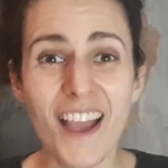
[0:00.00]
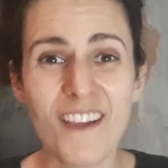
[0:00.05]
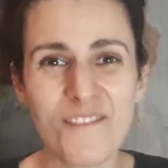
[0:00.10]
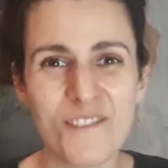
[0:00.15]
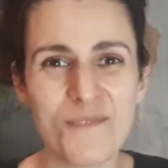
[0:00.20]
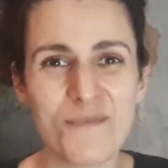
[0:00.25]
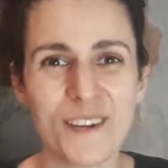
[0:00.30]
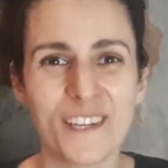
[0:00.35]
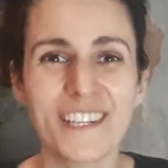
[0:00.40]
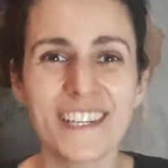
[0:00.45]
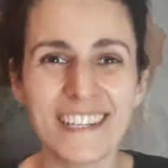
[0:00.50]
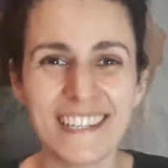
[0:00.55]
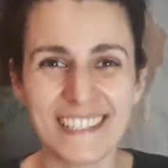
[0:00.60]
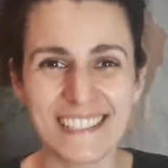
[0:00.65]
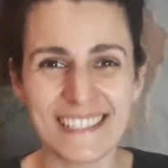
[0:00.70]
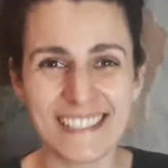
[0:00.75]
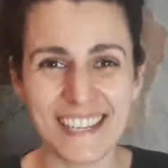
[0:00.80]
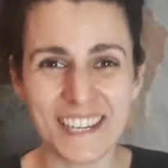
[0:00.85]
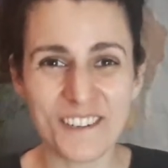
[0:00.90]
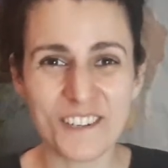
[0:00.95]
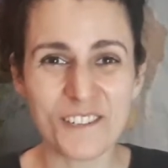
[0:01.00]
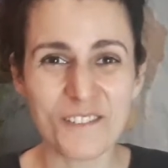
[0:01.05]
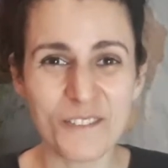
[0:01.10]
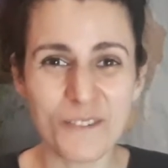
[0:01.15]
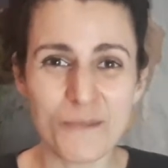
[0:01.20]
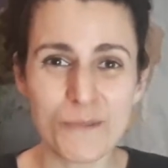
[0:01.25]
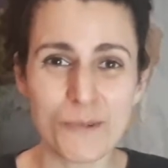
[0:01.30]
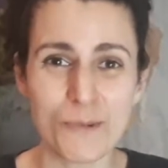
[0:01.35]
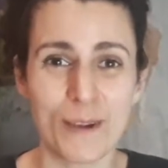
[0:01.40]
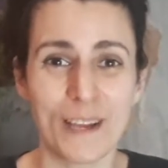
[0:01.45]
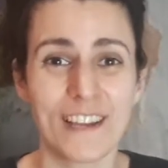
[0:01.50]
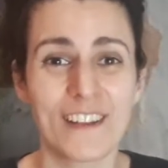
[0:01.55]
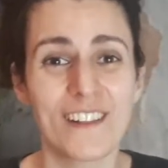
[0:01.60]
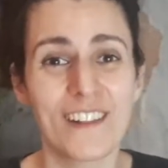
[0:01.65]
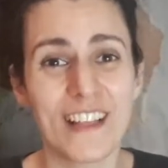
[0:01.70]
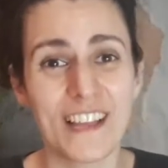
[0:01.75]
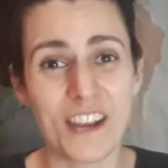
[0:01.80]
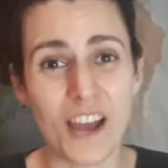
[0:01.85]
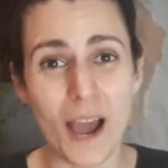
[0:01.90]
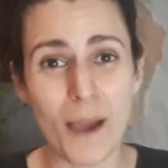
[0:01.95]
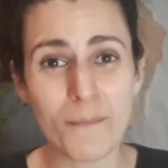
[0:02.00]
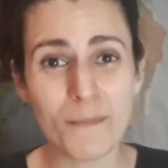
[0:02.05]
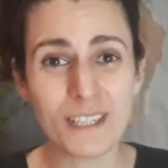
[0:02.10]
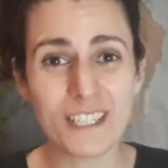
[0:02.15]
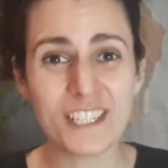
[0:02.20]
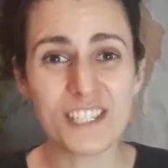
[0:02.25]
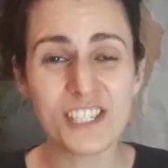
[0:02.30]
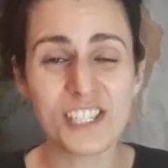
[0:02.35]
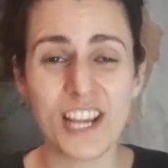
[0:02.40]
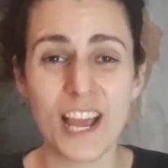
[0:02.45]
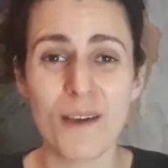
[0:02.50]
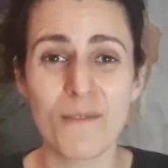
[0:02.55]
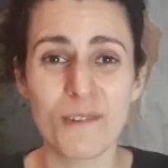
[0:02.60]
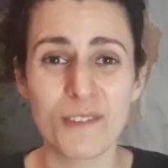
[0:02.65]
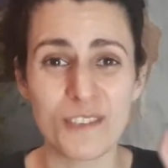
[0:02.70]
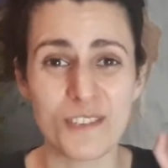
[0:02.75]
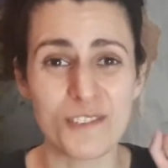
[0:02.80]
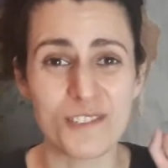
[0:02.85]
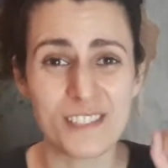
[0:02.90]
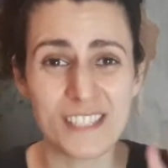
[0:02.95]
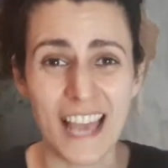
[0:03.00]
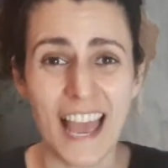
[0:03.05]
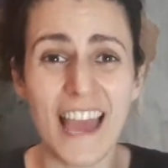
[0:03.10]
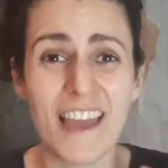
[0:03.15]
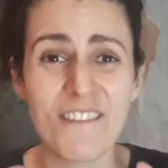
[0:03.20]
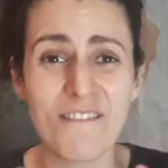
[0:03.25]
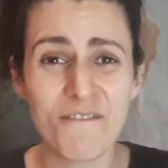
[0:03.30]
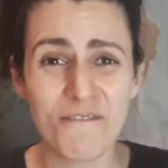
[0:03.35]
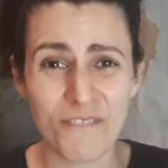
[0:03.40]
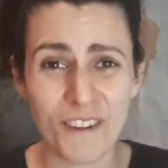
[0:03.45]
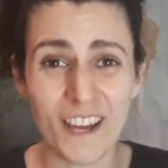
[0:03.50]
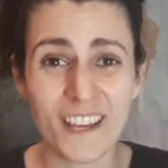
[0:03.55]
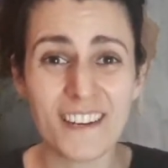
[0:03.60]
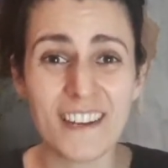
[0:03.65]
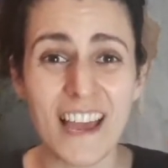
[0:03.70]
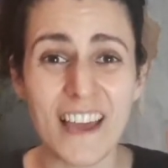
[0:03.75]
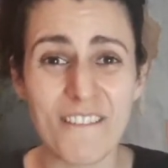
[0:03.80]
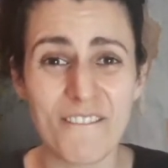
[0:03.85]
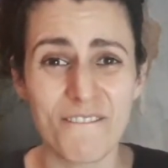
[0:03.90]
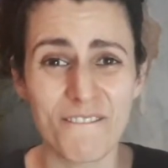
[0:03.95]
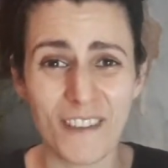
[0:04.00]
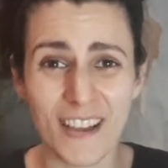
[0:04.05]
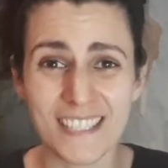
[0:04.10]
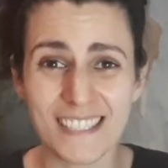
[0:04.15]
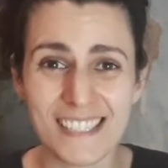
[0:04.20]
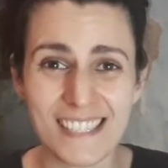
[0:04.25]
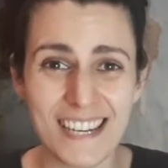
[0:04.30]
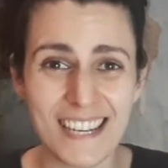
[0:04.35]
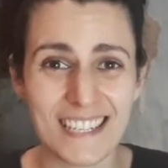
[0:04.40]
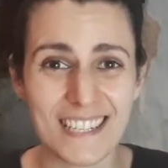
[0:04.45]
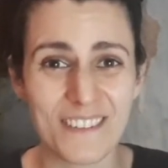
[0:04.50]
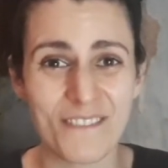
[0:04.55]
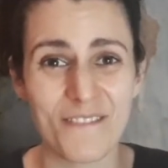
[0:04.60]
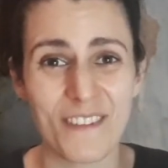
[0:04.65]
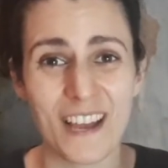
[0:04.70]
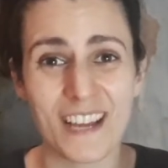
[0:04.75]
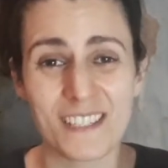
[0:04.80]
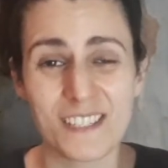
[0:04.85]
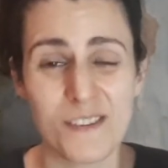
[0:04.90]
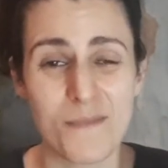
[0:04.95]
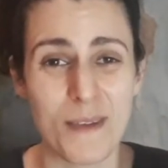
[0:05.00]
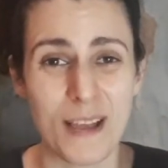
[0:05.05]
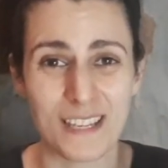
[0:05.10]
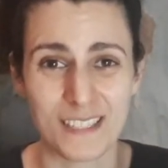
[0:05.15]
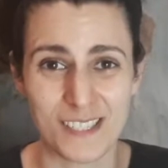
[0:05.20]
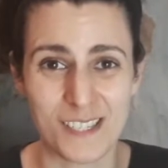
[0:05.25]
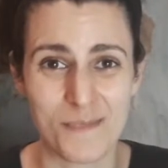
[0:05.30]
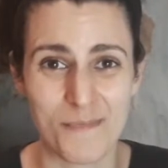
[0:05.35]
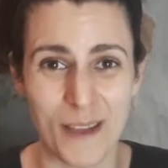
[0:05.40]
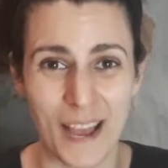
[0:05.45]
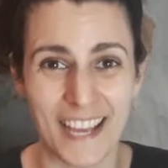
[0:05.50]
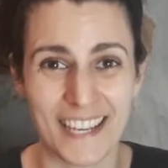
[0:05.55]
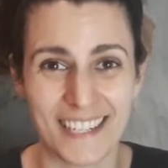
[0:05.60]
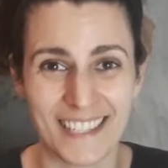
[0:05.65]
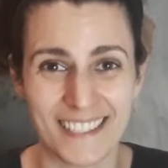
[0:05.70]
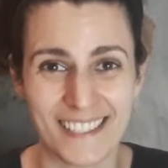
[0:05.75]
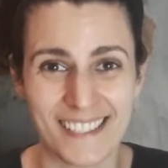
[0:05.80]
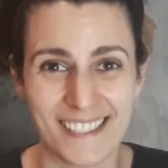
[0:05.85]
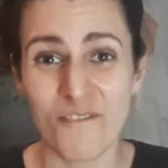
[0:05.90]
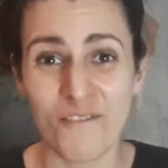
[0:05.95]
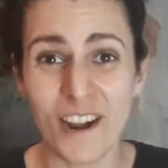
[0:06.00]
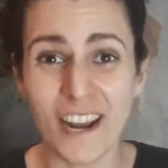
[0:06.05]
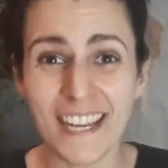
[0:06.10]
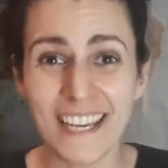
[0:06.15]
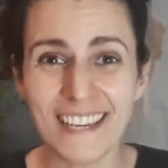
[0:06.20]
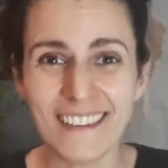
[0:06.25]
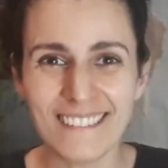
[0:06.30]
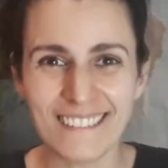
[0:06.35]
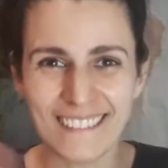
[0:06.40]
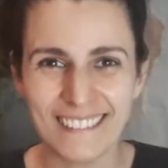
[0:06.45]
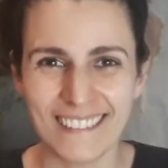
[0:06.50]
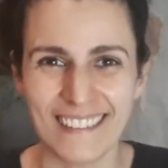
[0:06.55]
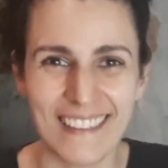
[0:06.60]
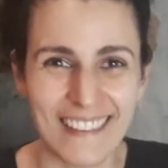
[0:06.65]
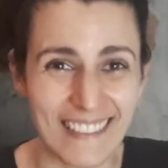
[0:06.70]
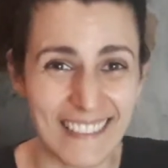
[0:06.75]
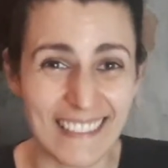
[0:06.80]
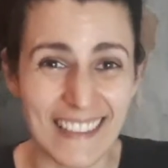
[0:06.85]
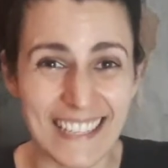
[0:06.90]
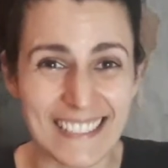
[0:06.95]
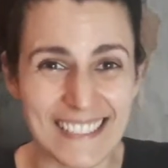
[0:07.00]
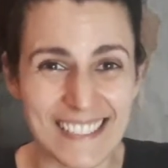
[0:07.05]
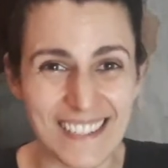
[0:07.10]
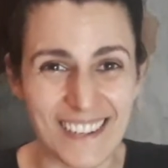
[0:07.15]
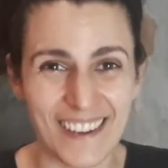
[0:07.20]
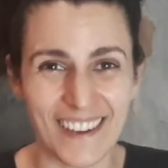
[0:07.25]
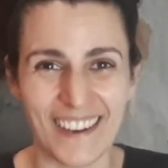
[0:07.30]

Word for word: everybody, it's Ingrid from Twinkle, and I'm gonna share with you 10 fun and fascinating facts about spiders. Ready? Let's go.